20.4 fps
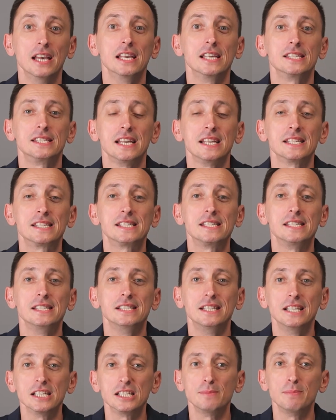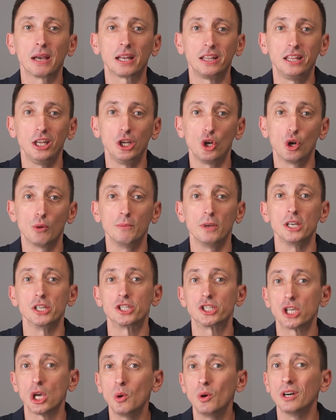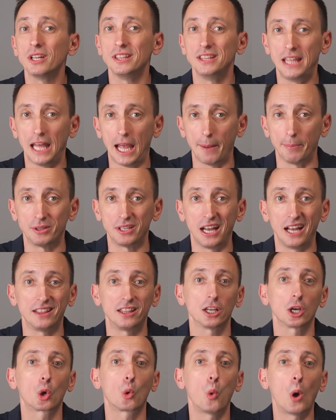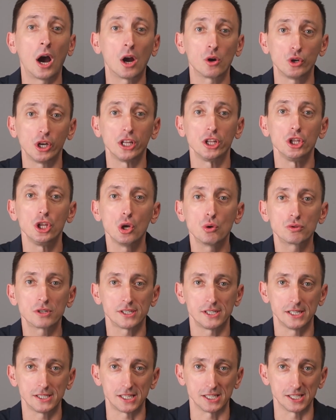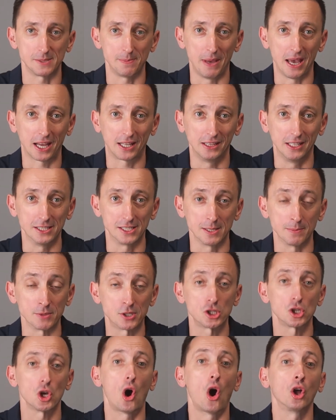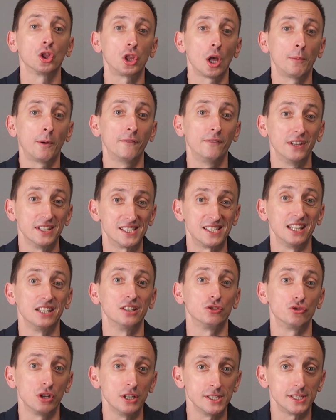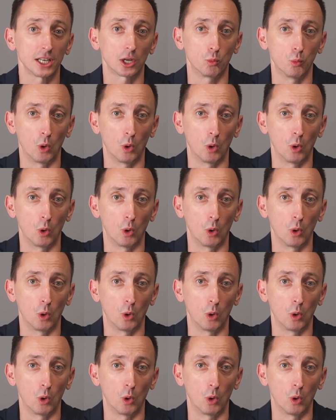Since this bacterium is so adept at acquiring new resistance mechanisms on top of its intrinsic